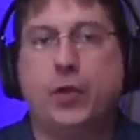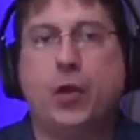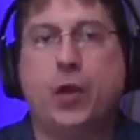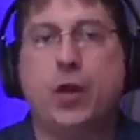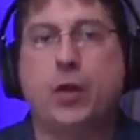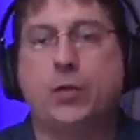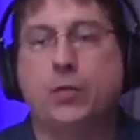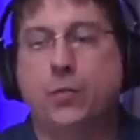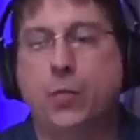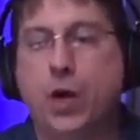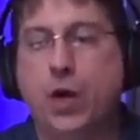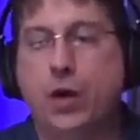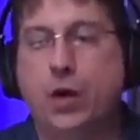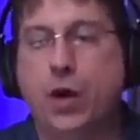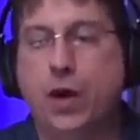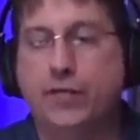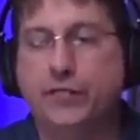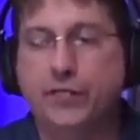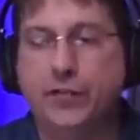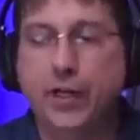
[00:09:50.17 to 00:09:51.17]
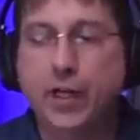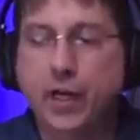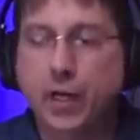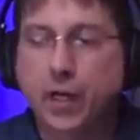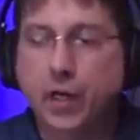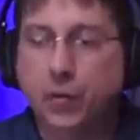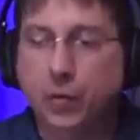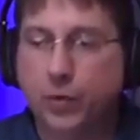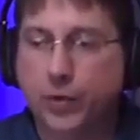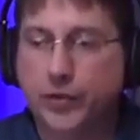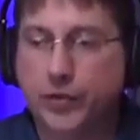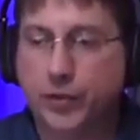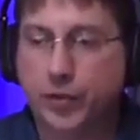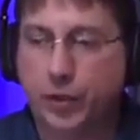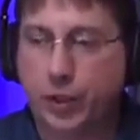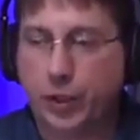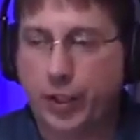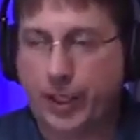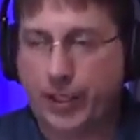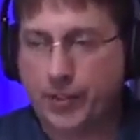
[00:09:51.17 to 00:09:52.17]
card and walk off with your
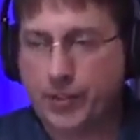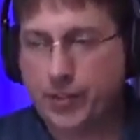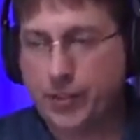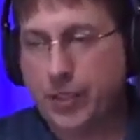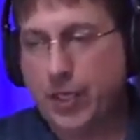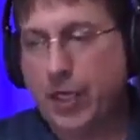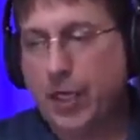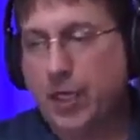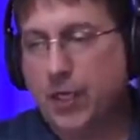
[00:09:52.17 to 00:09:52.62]
goods.